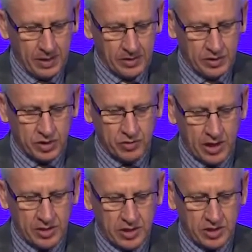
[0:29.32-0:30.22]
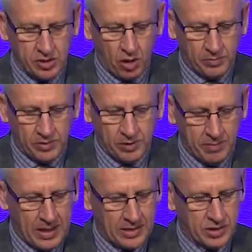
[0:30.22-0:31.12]
The strategies adopted
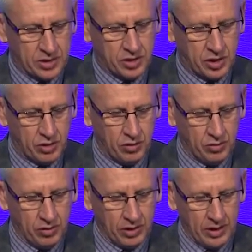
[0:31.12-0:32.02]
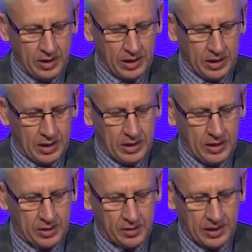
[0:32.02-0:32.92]
may assist you
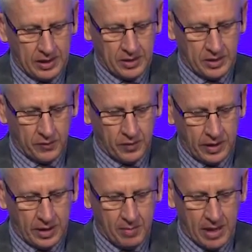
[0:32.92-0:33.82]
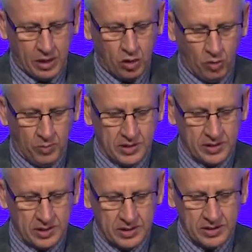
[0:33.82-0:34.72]
in thinking differently about your
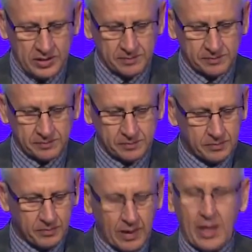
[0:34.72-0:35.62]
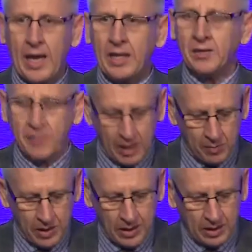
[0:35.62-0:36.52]
business and
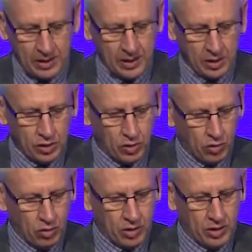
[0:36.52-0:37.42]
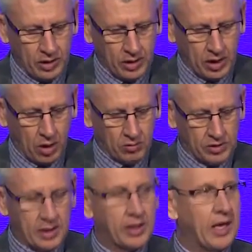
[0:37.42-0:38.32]
developing your
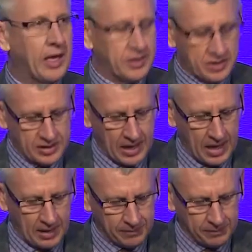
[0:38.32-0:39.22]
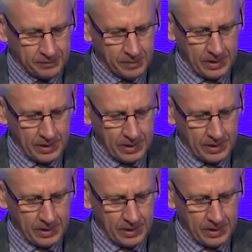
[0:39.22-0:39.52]
culture and staff.